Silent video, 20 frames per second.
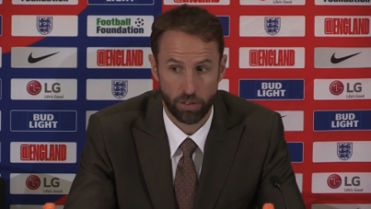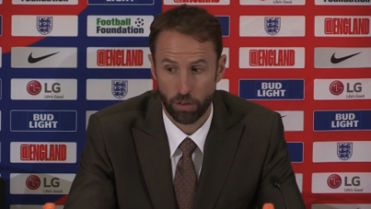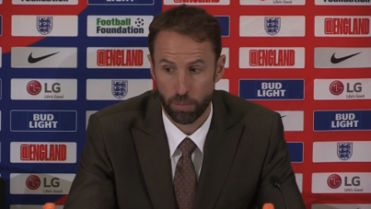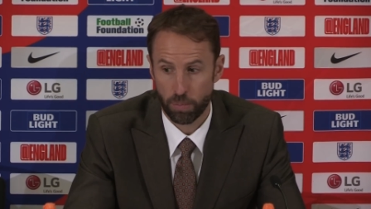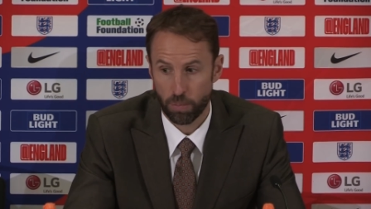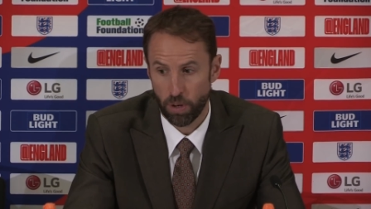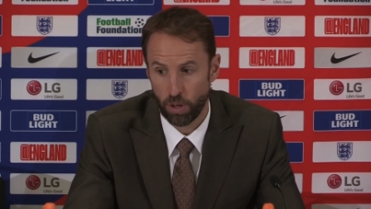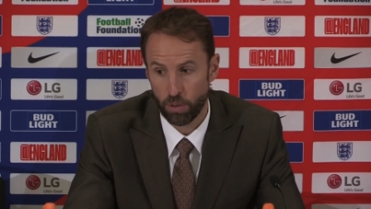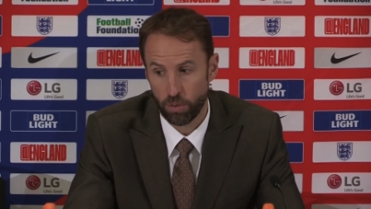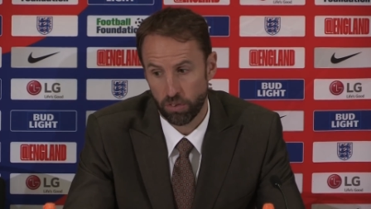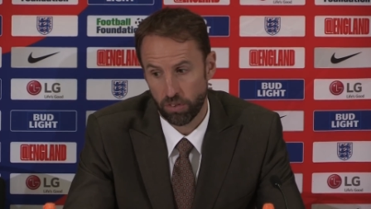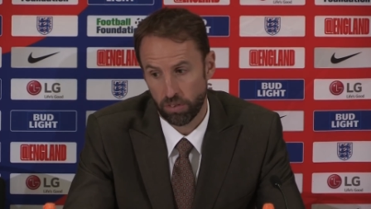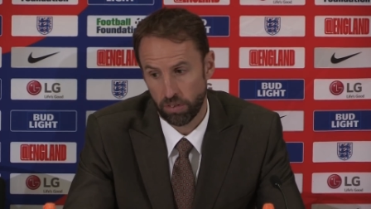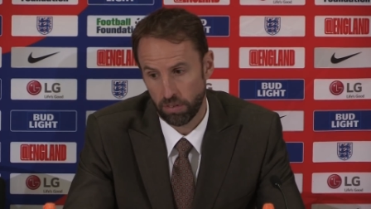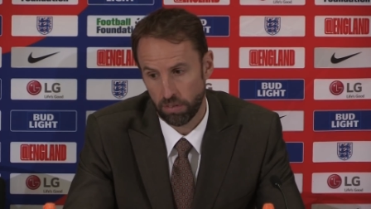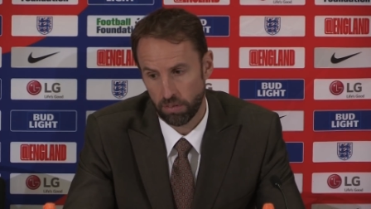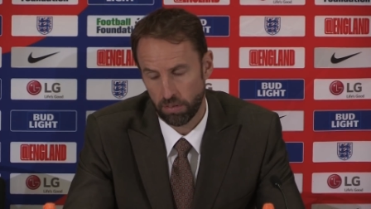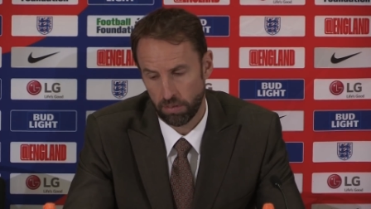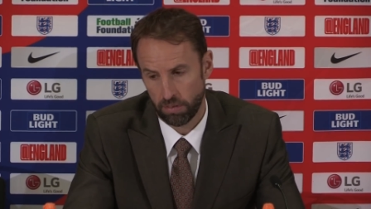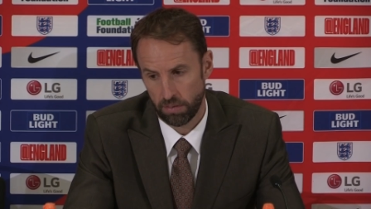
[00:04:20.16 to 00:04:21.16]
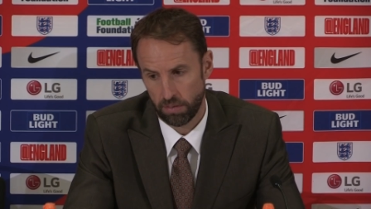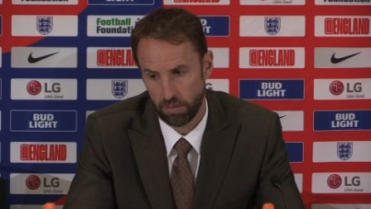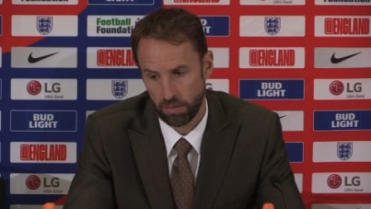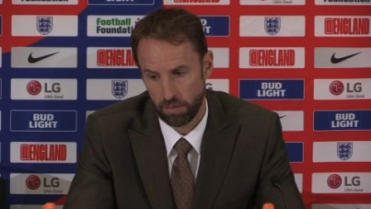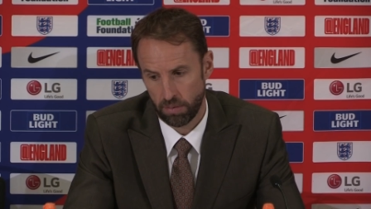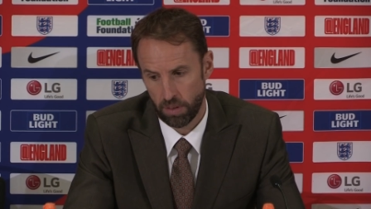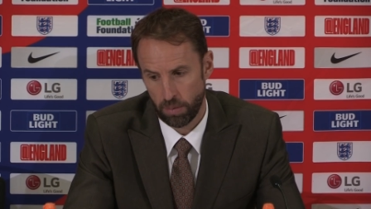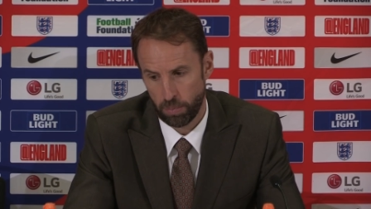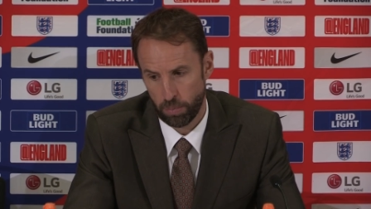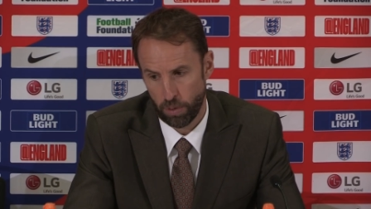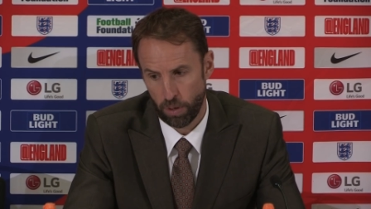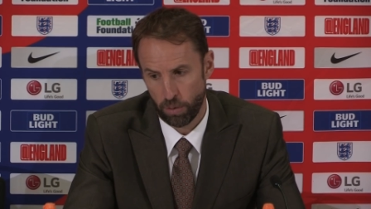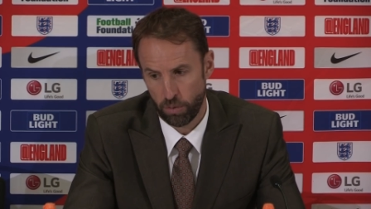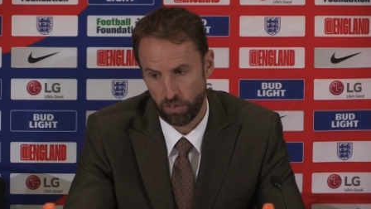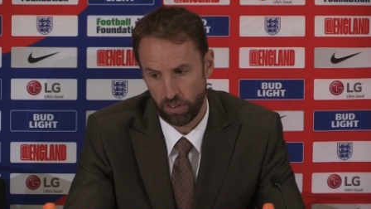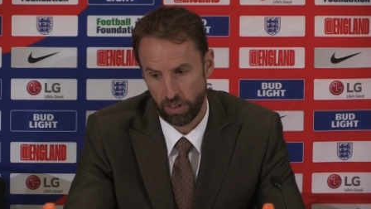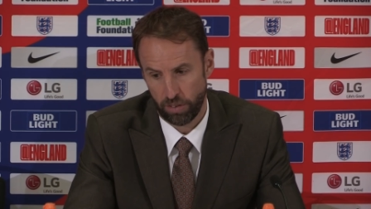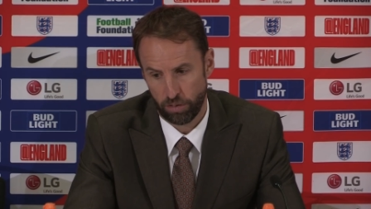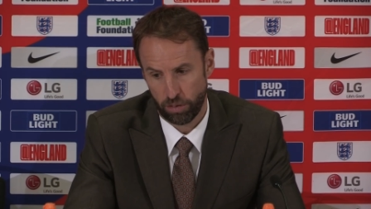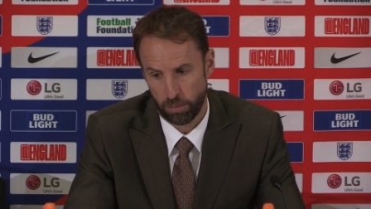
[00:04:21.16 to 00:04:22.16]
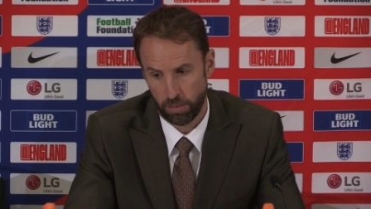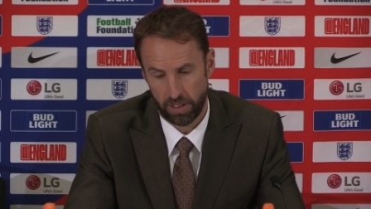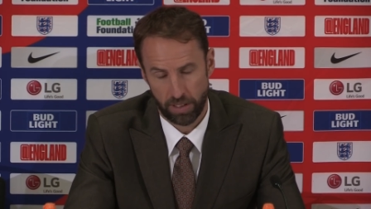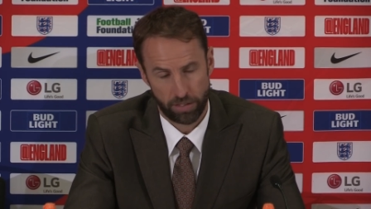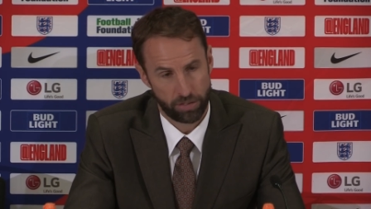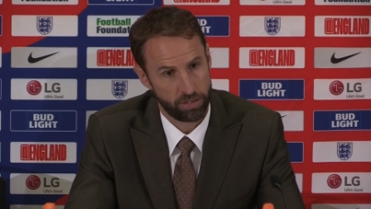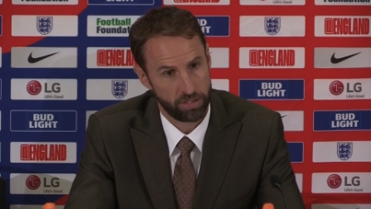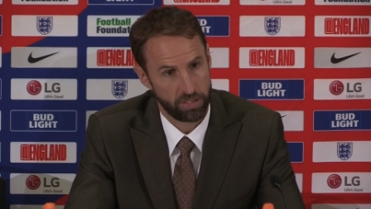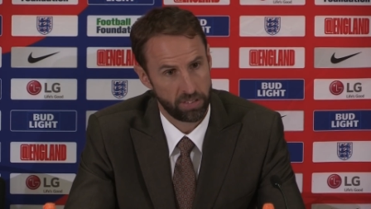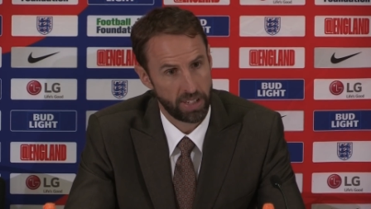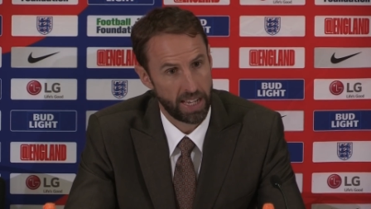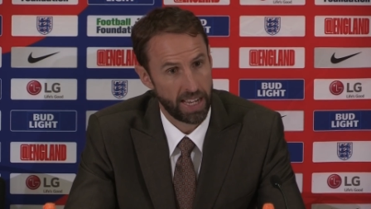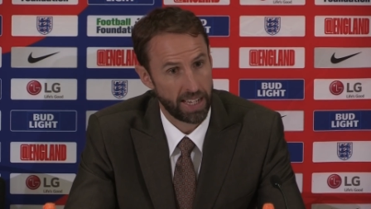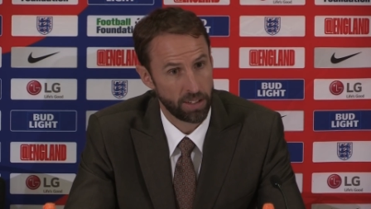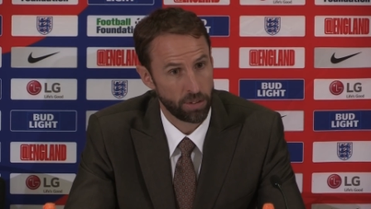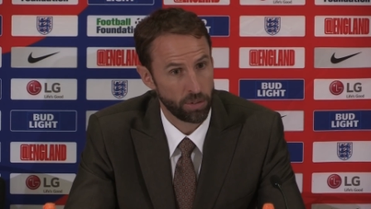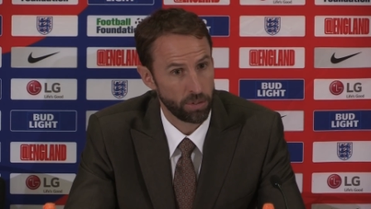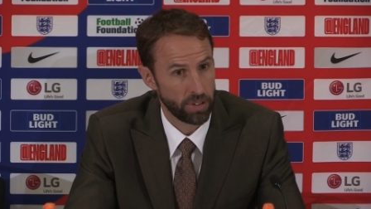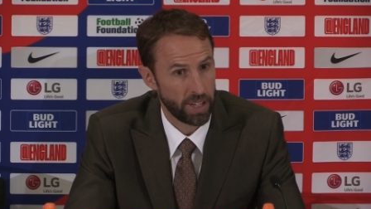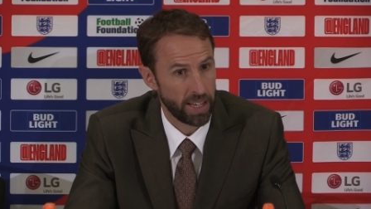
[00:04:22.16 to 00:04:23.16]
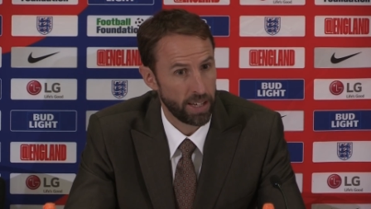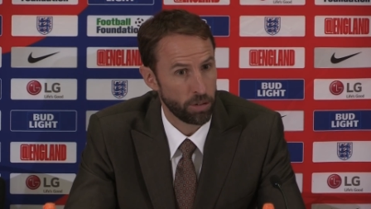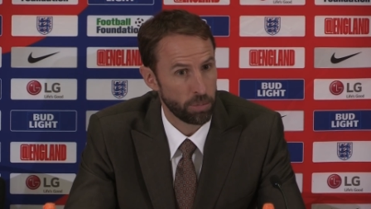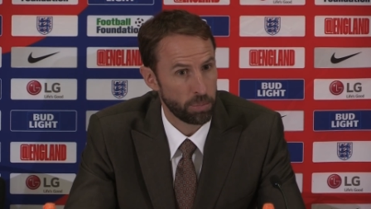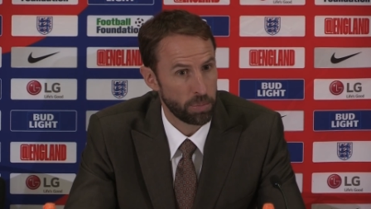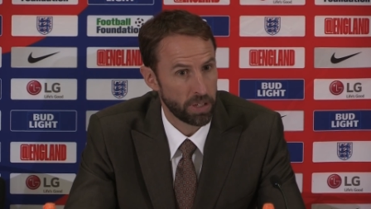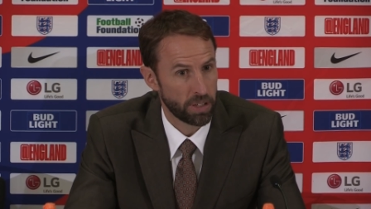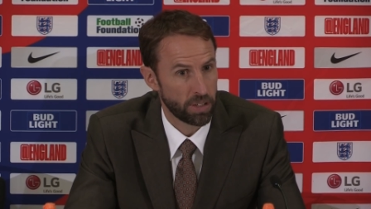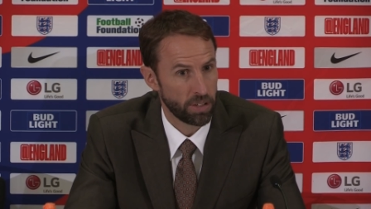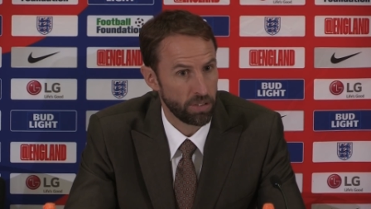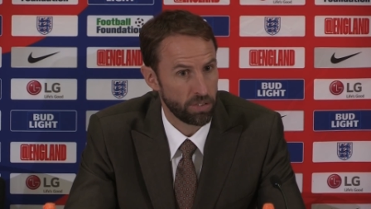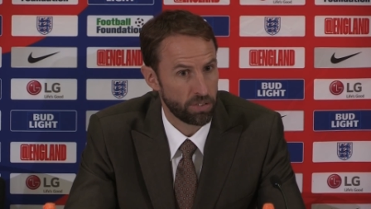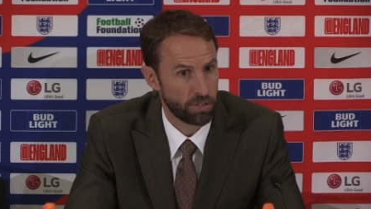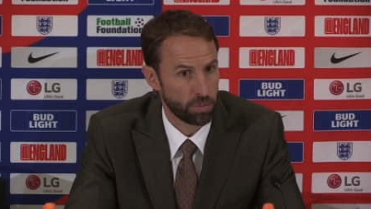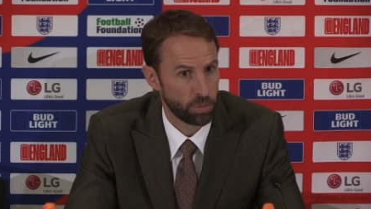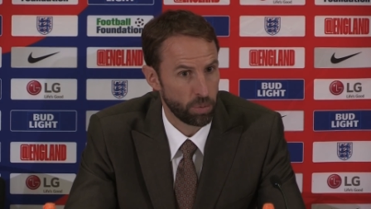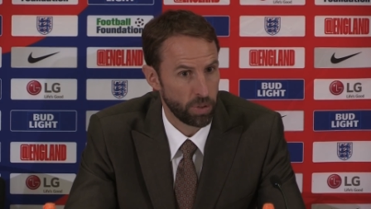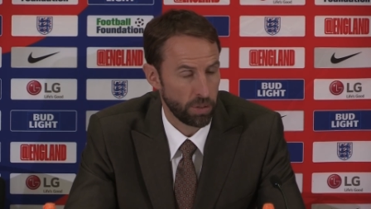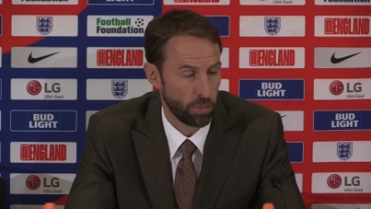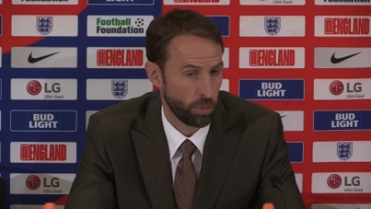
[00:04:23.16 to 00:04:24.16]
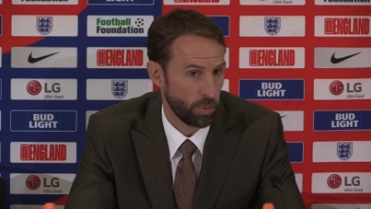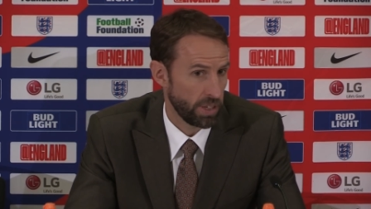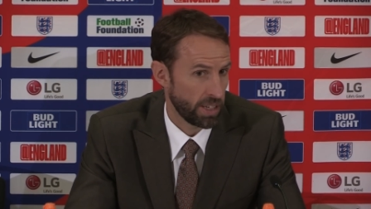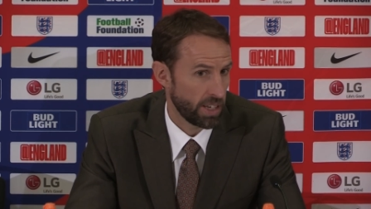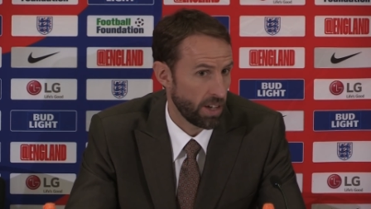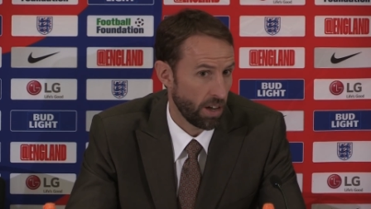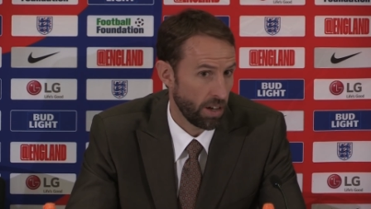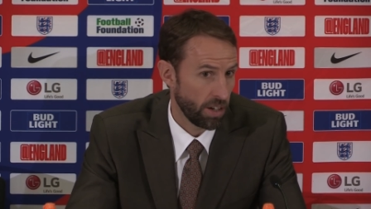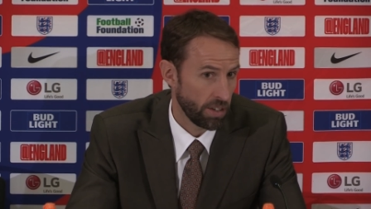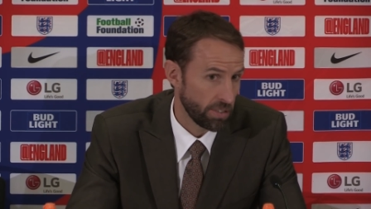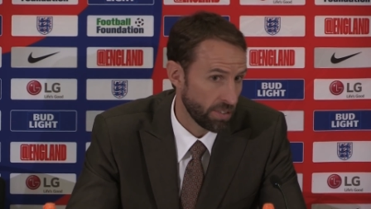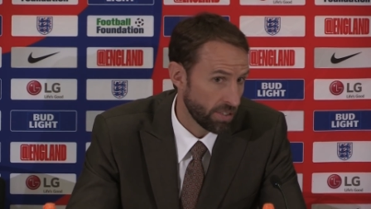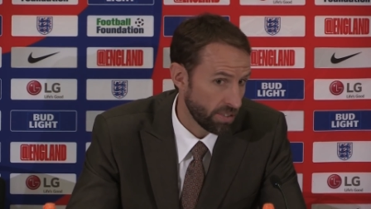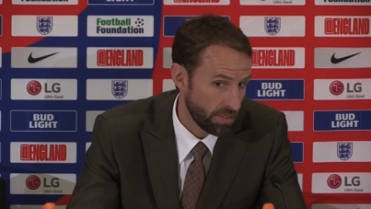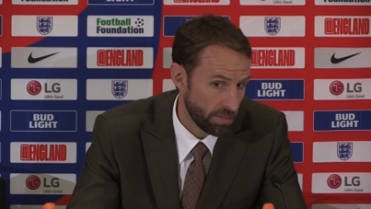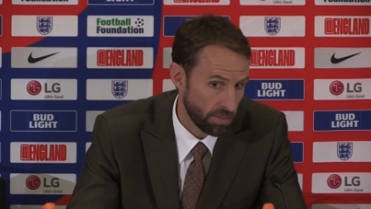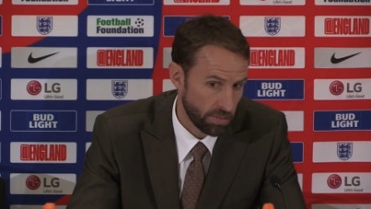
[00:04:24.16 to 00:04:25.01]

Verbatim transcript: to approach approach it from a different angle now because we, we can't